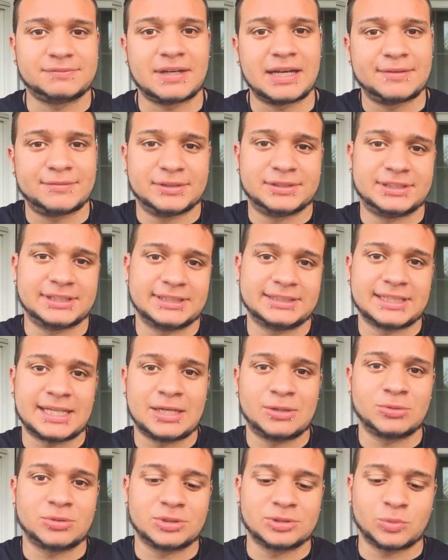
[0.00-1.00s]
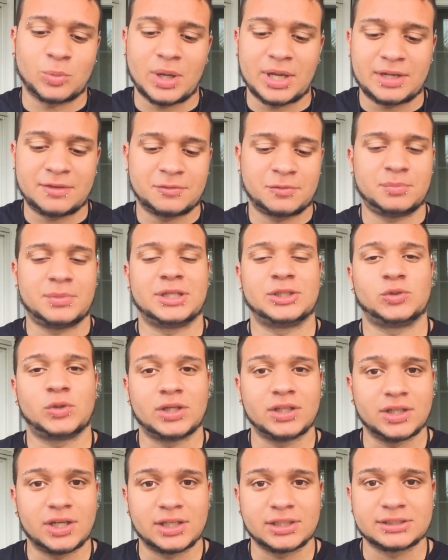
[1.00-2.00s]
5 or 6 hours waiting for my
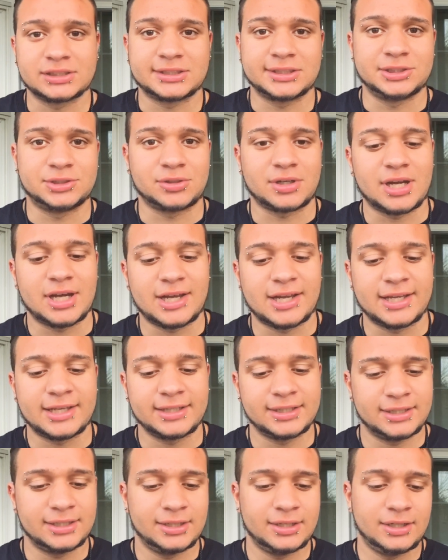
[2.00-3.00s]
dreadlocks to dry,